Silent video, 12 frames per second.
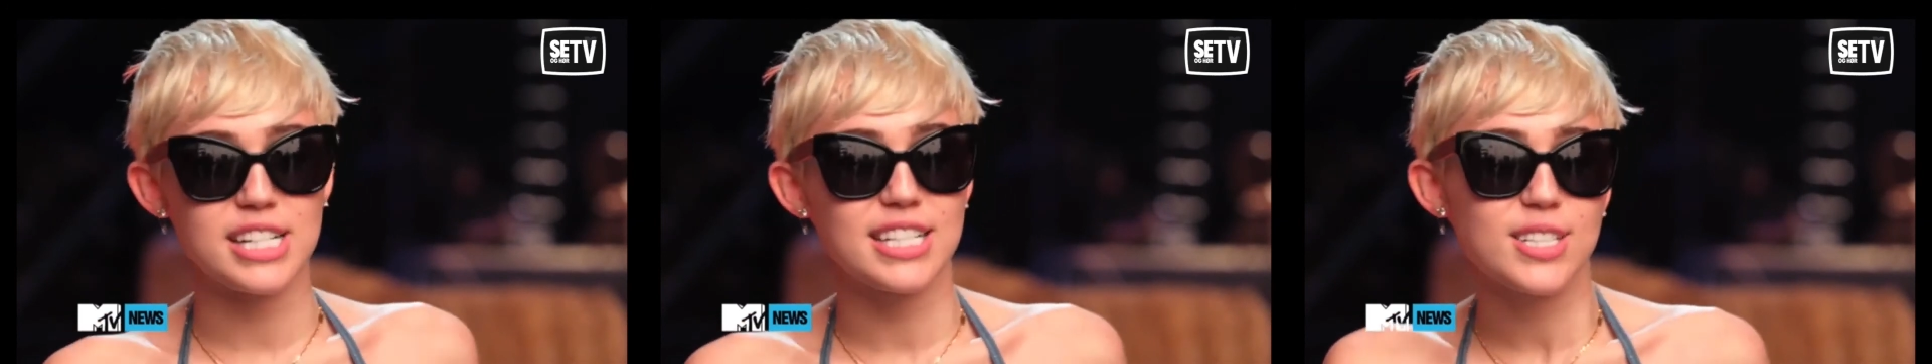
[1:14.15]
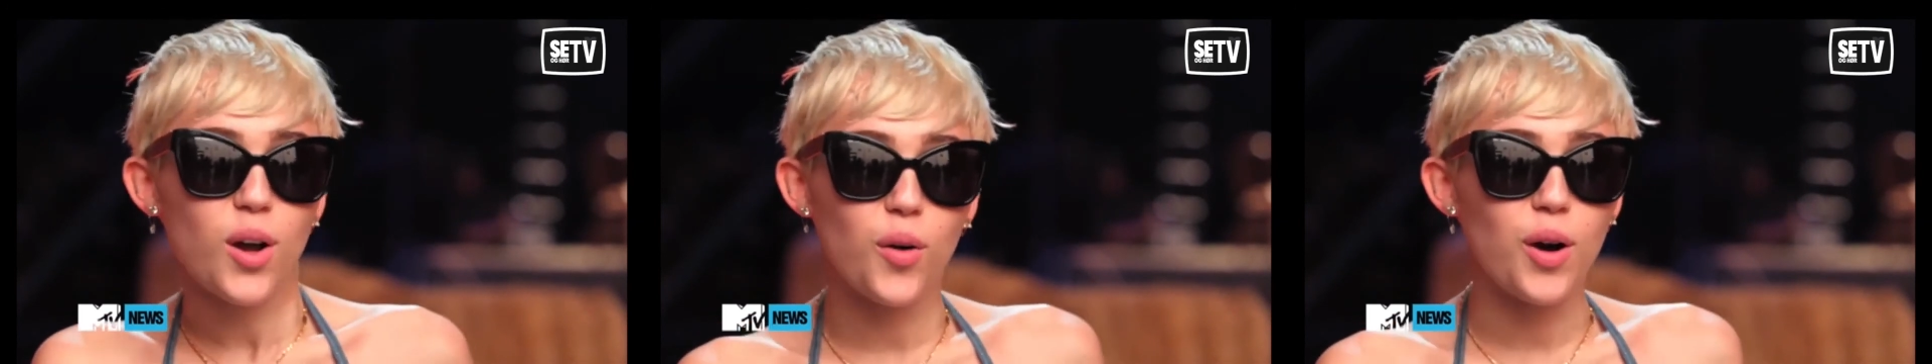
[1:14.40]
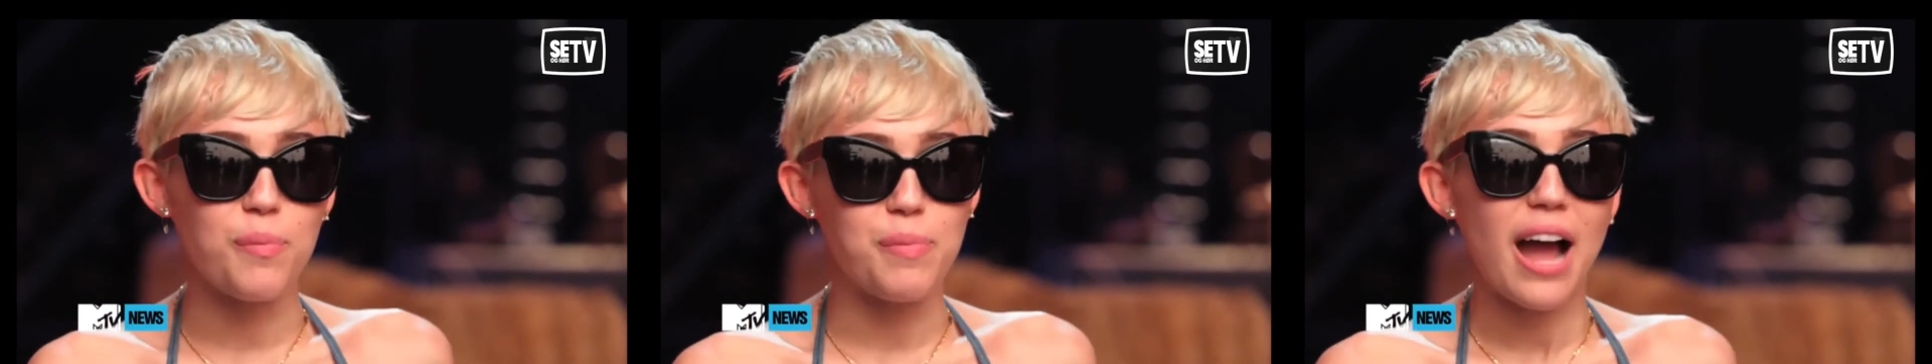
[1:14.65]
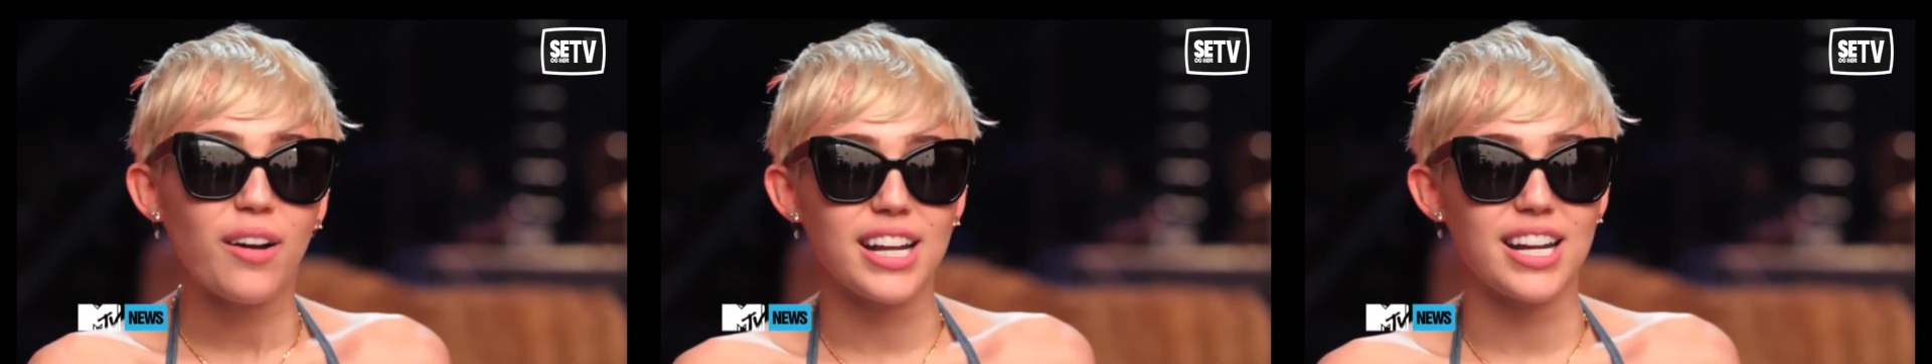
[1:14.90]
She's so
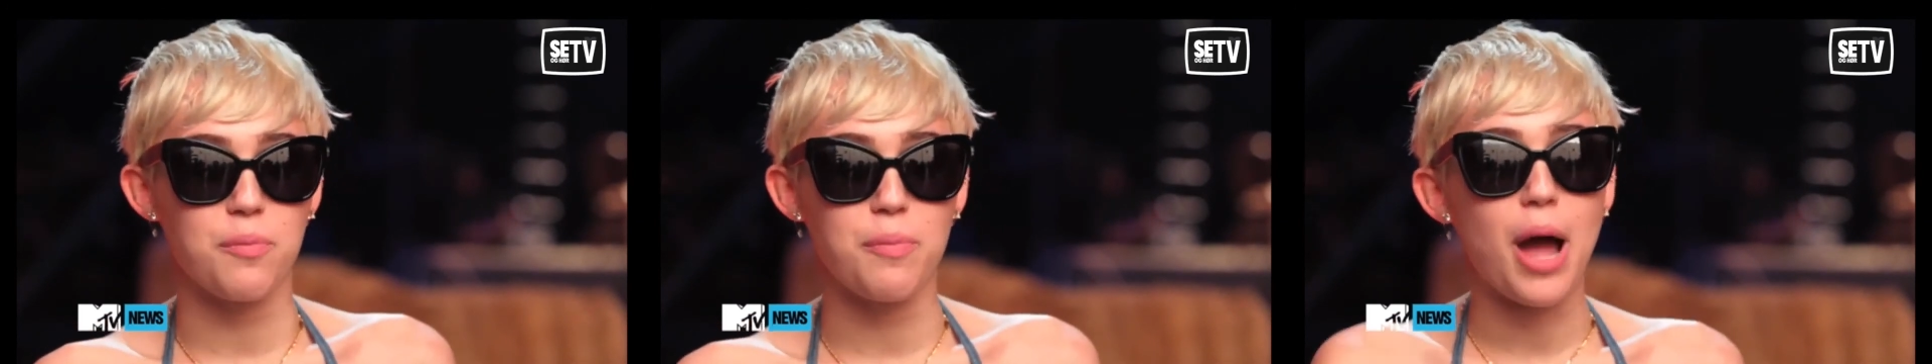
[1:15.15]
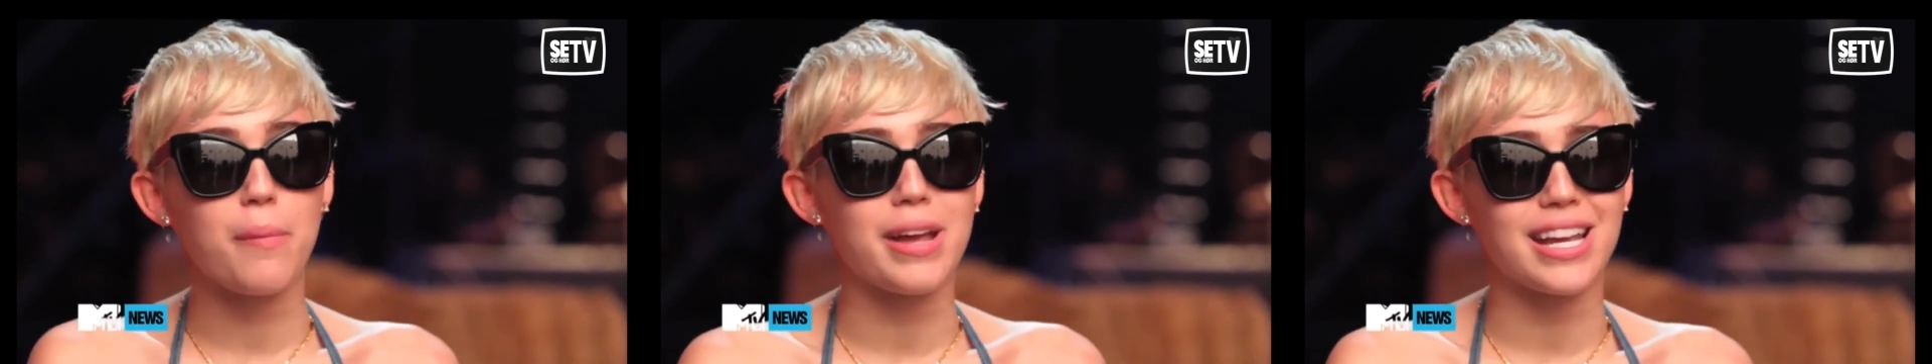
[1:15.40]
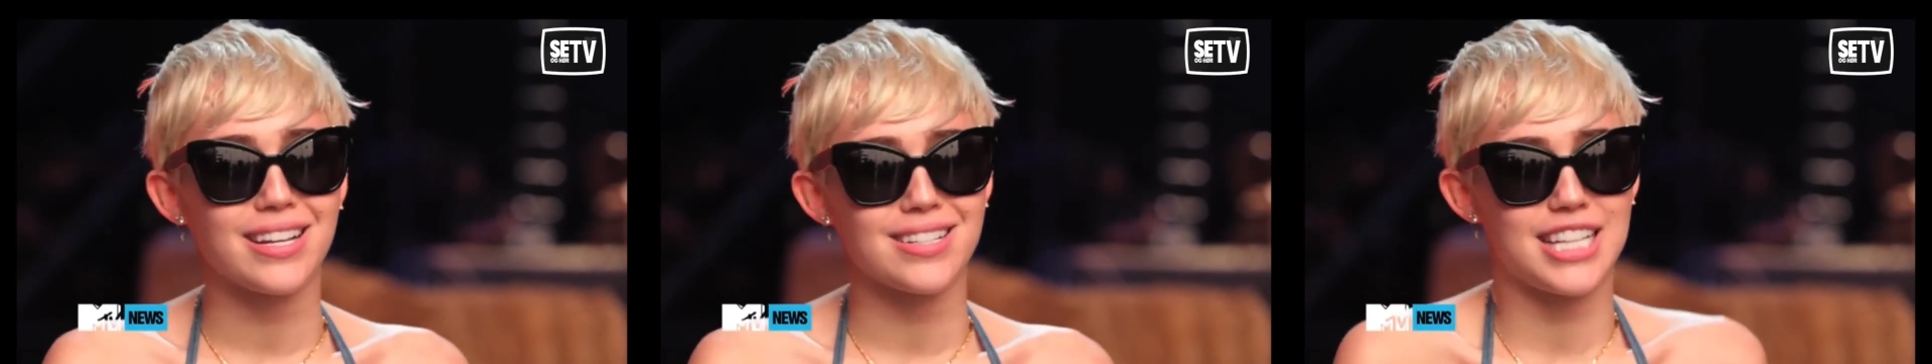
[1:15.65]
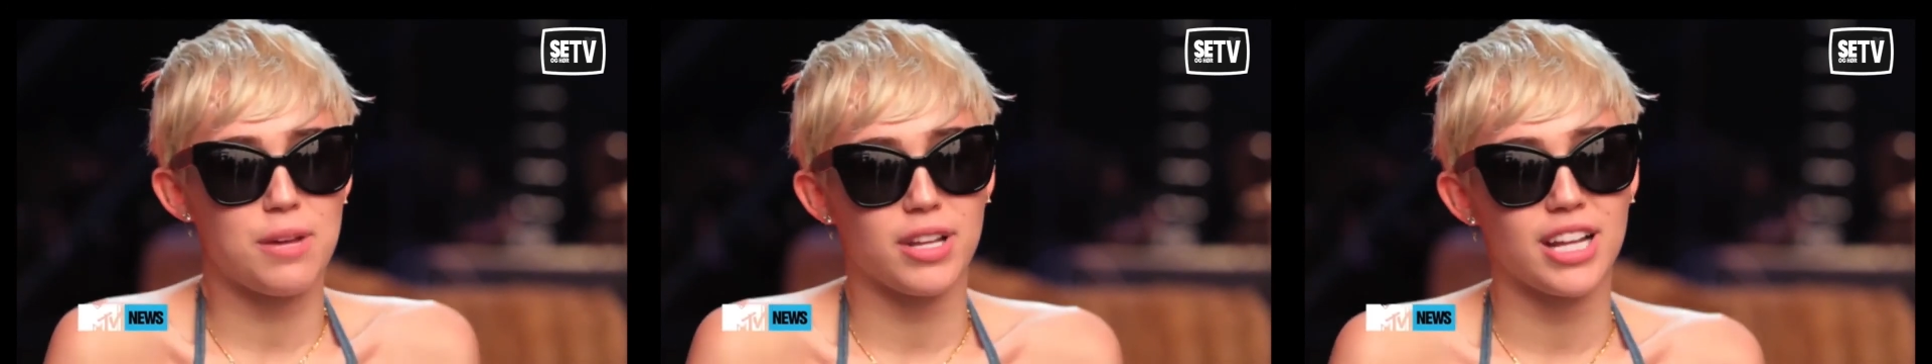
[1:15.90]
about it and about making
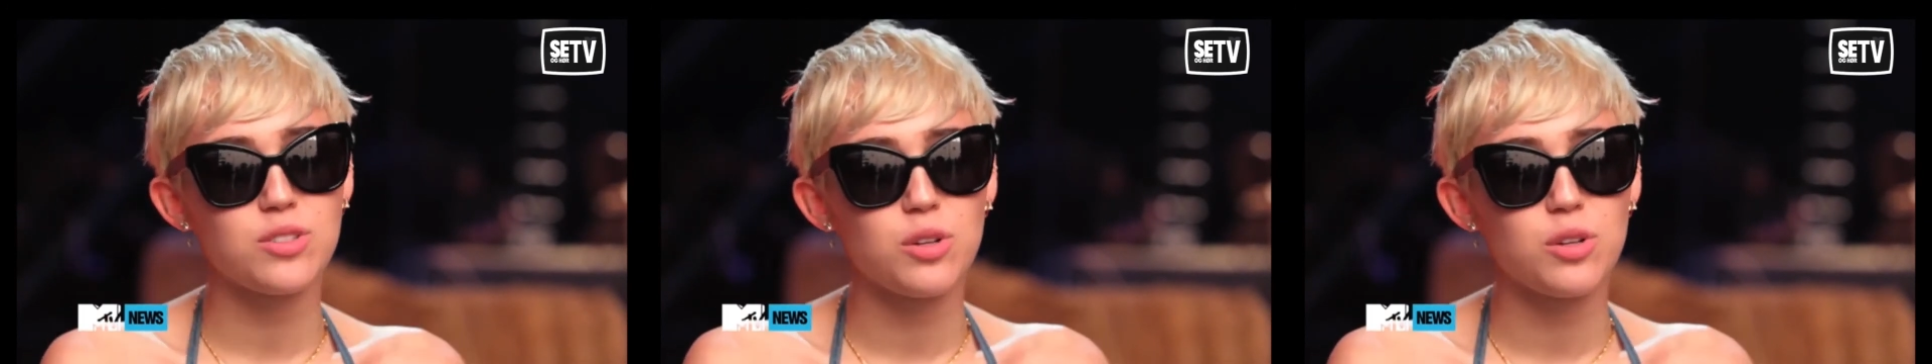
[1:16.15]
a statement.